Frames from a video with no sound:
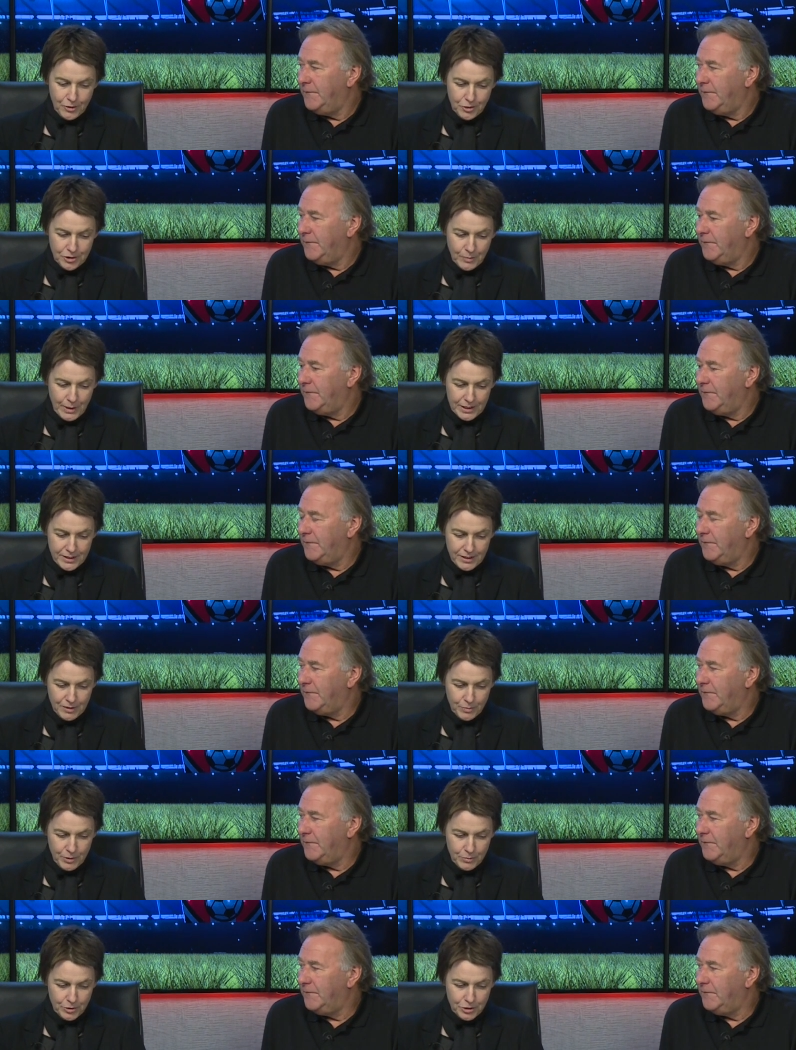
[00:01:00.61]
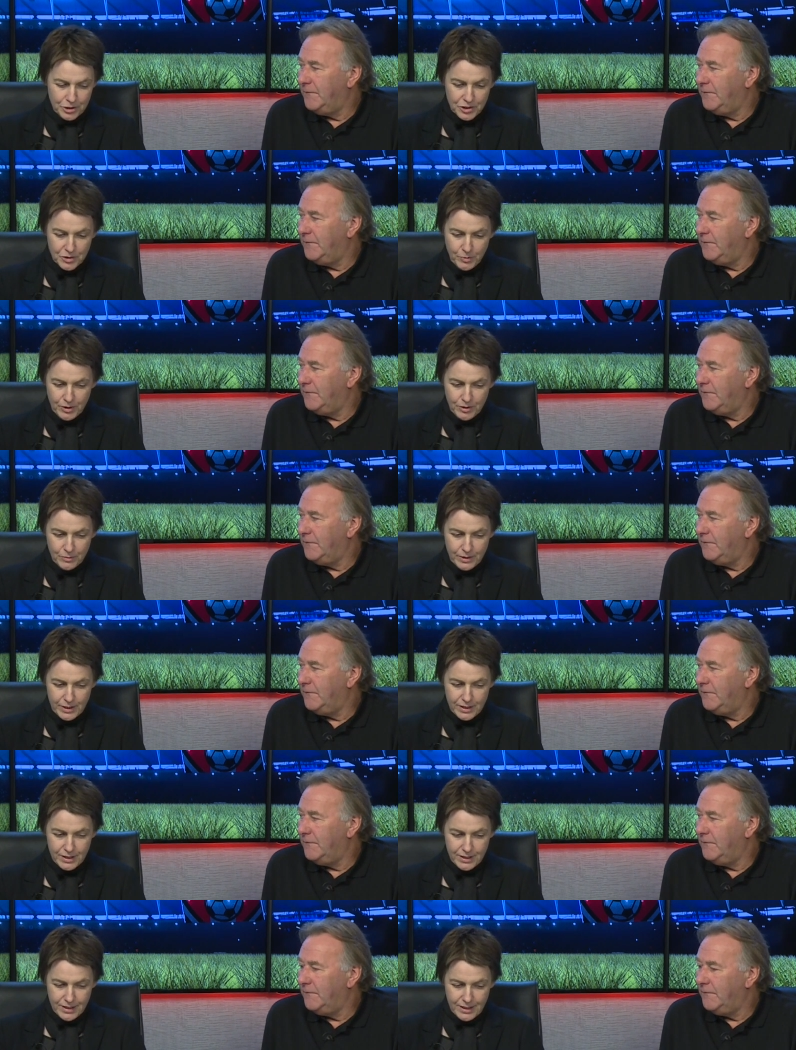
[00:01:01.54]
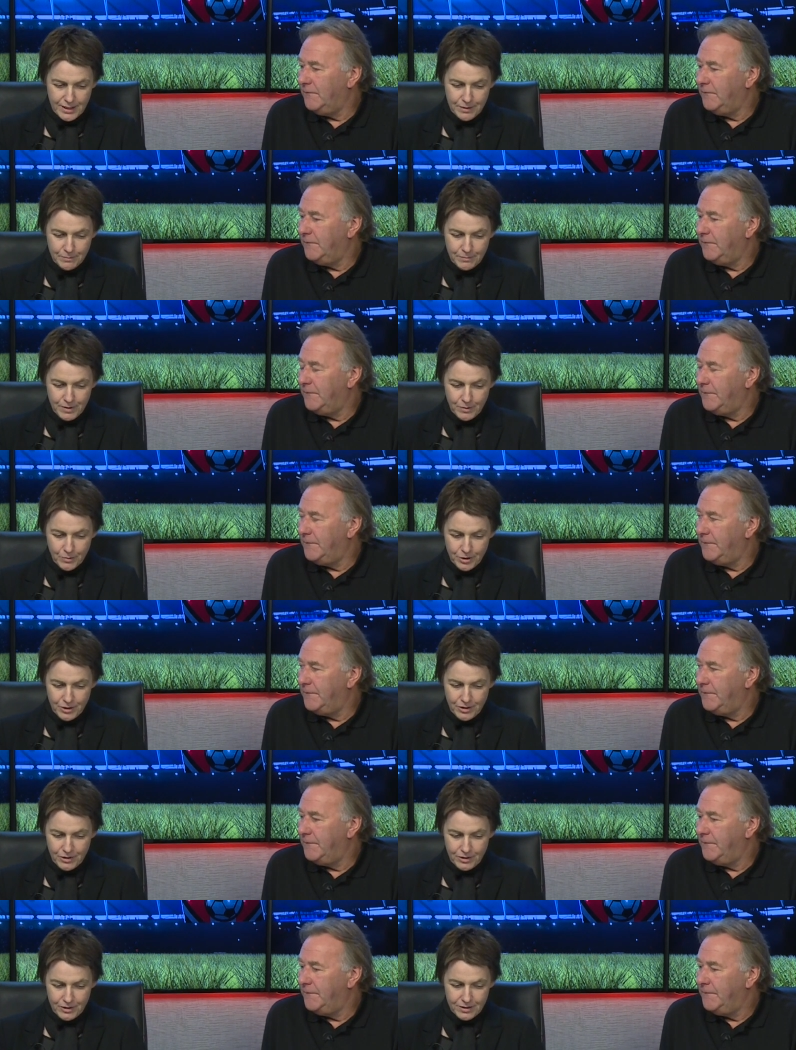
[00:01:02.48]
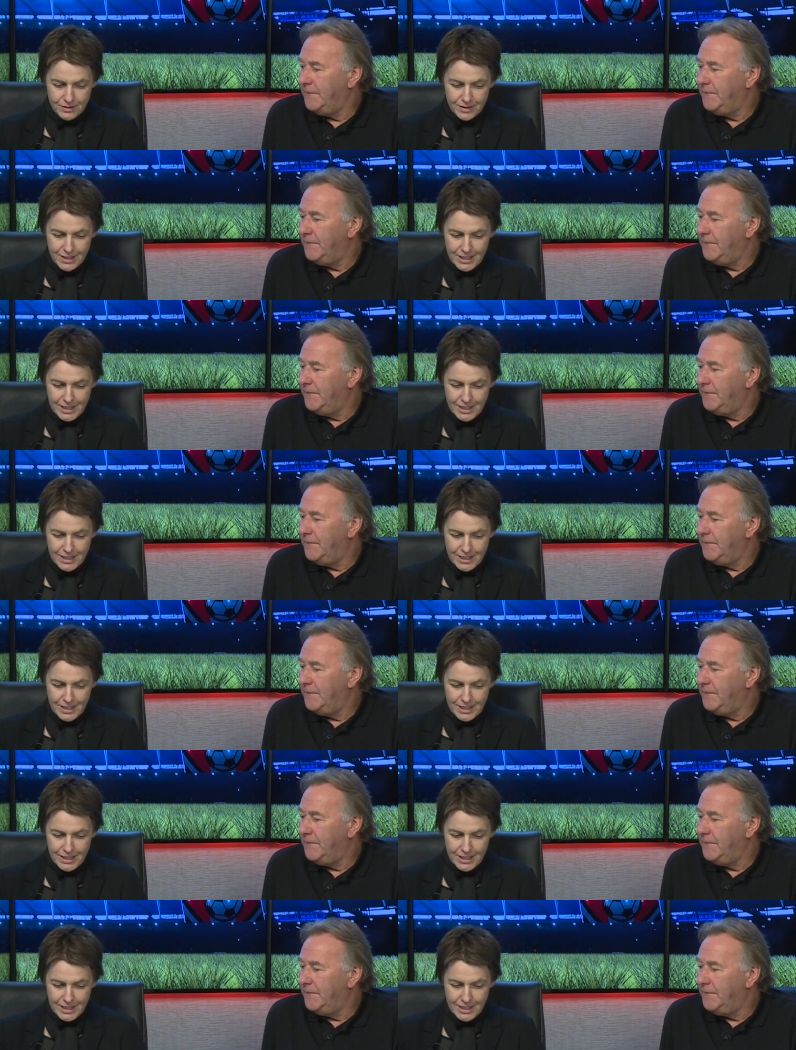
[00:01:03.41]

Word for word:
Speaker 1: the automatic promotion spot, but um, we're not